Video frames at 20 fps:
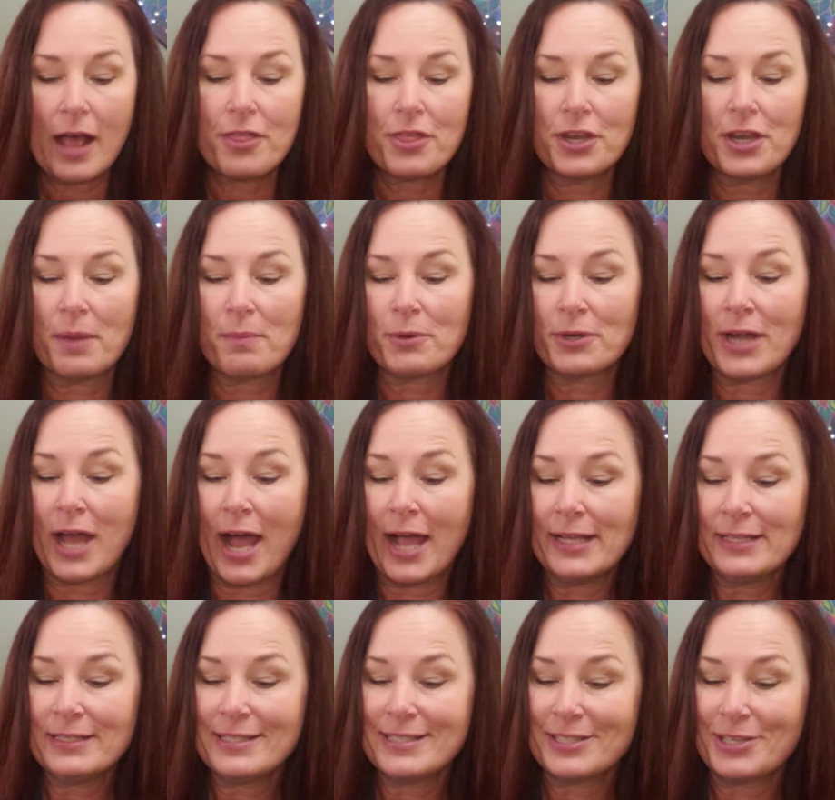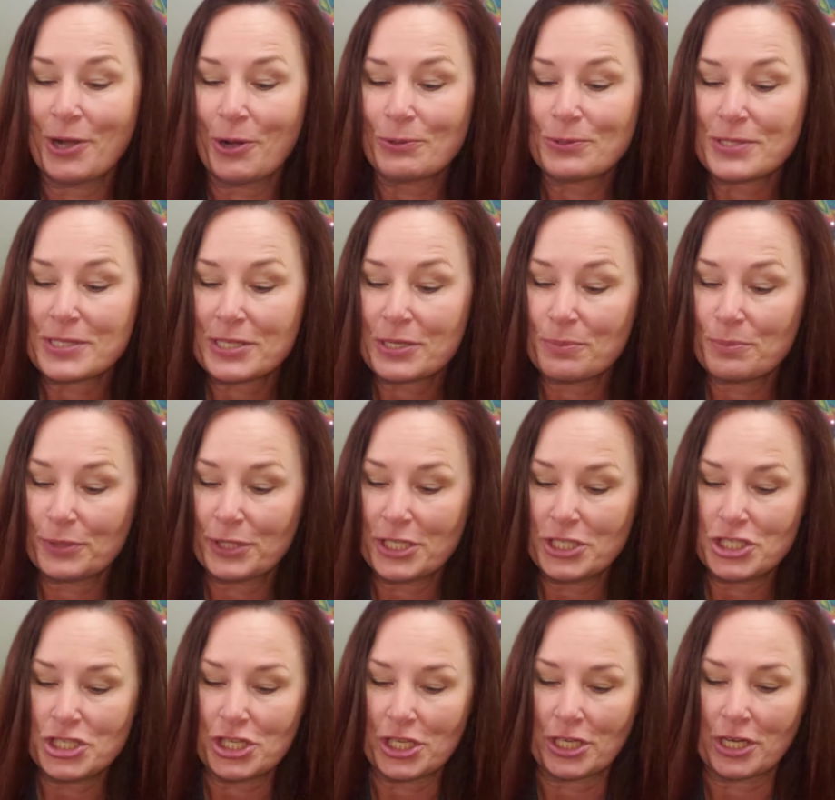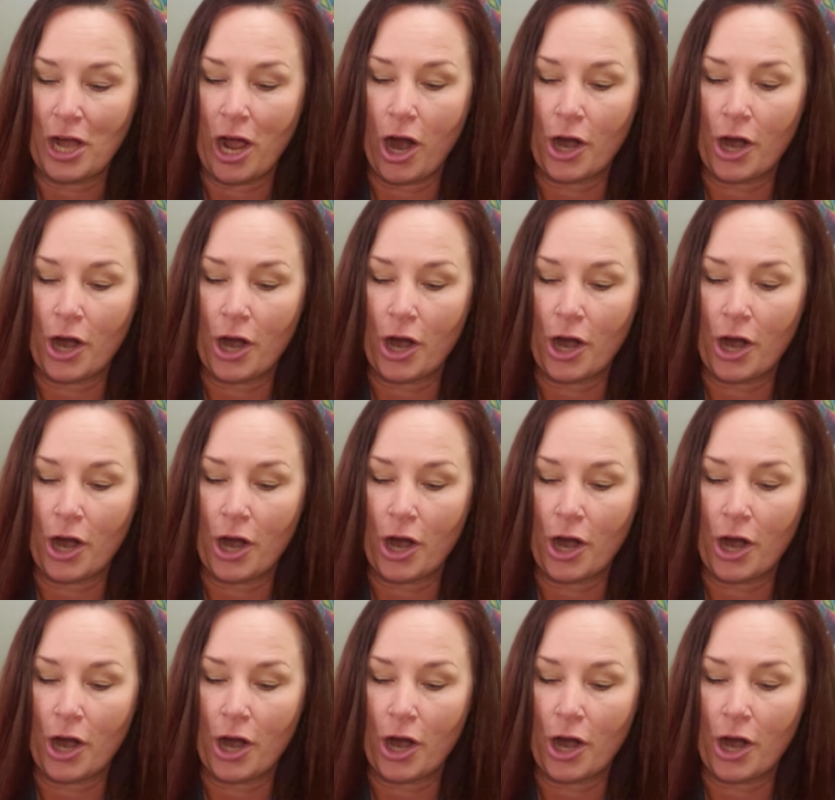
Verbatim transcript: The number nine denotes completion.